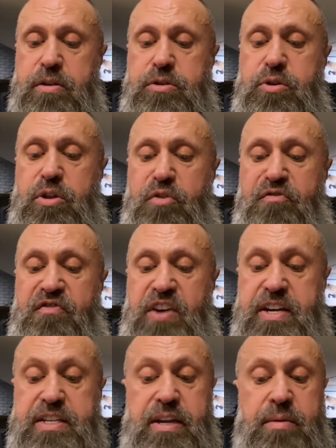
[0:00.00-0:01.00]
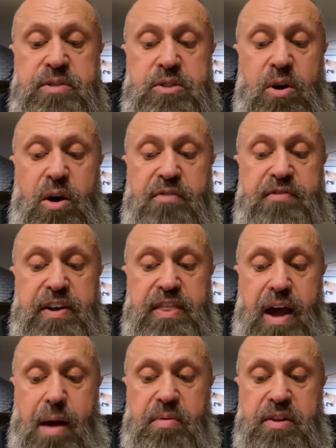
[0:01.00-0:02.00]
to the victims of
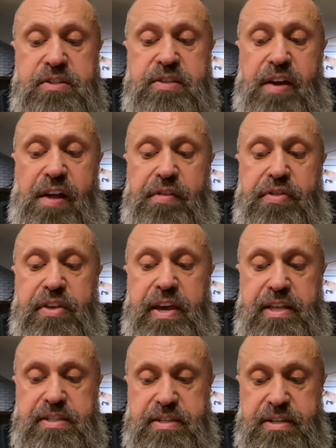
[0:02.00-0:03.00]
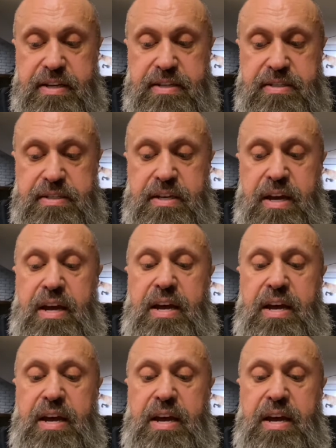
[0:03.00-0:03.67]
anomalous health incidents,